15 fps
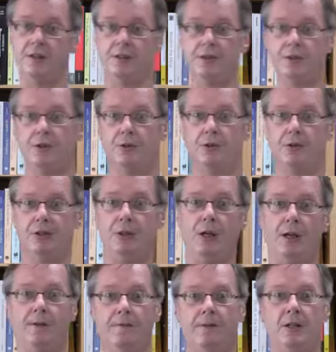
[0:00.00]
So do you
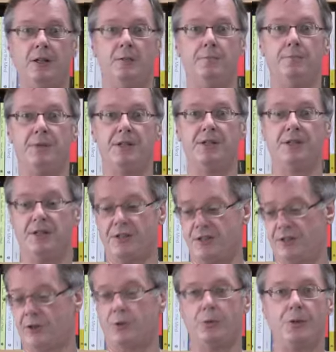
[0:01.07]
have
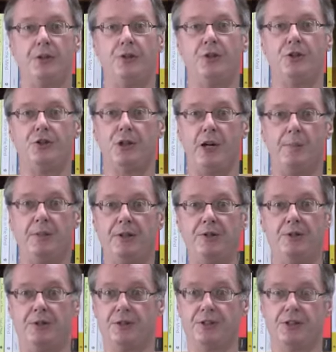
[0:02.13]
business, career, job
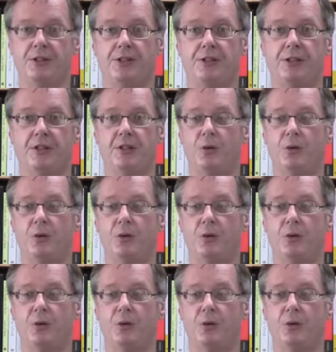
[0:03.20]
interests,